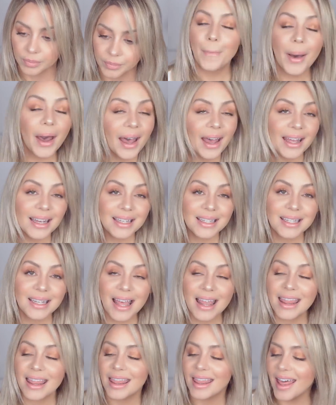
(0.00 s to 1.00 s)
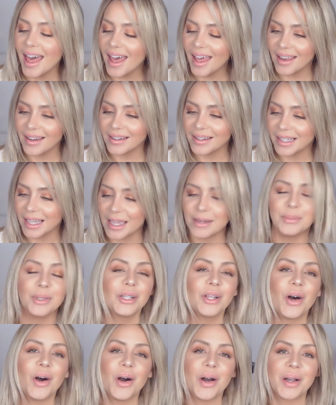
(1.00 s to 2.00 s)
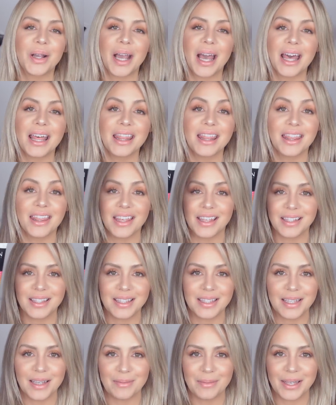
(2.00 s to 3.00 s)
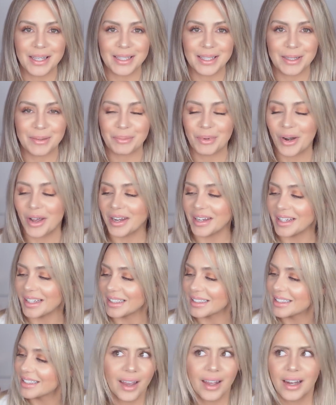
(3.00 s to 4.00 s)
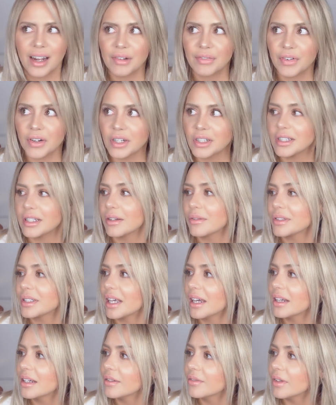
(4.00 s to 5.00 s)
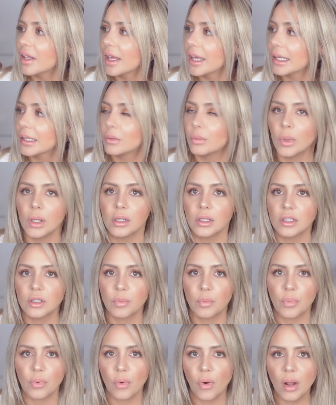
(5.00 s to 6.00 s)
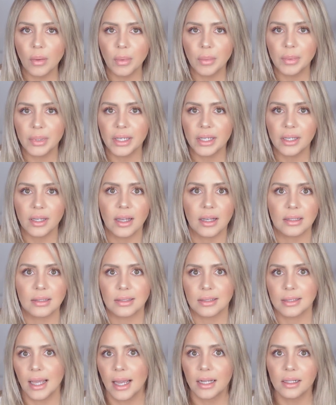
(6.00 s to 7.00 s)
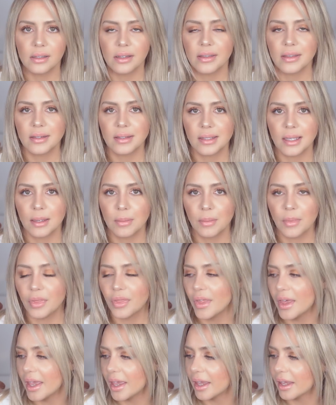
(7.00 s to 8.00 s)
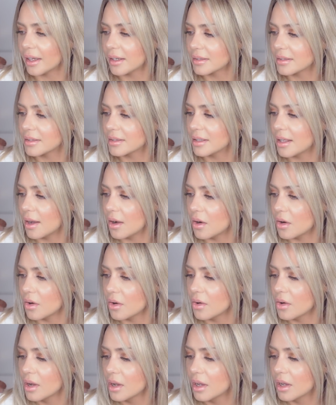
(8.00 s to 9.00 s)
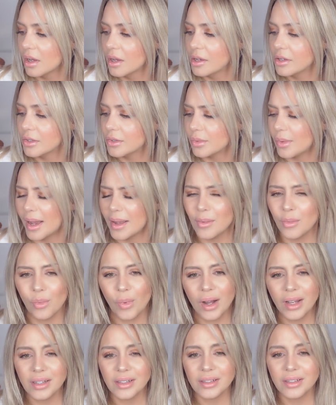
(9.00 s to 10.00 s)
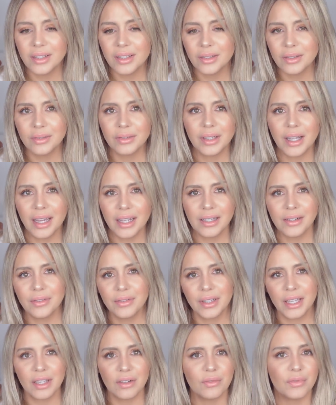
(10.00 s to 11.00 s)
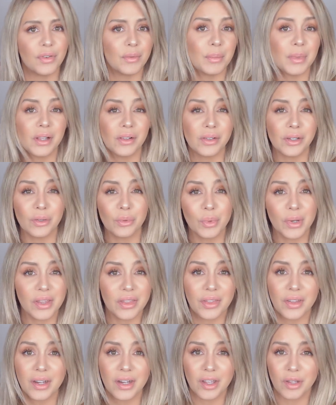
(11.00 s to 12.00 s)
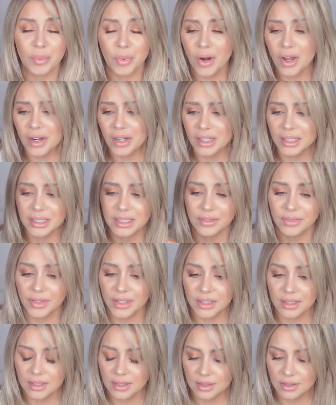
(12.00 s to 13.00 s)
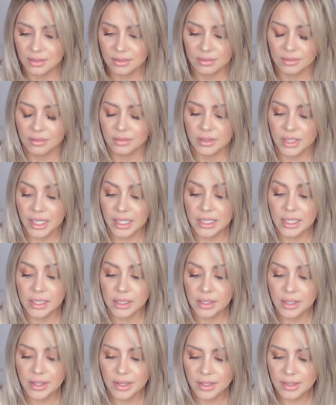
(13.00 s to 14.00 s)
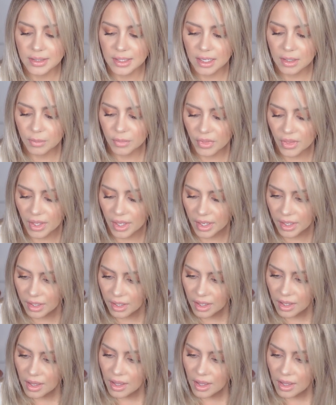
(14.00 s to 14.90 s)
But then came along this amazing product. And at first I was kind of like, well, it's probably exactly the same thing. So do I want to kind of get familiar with another product if it's technically the same thing?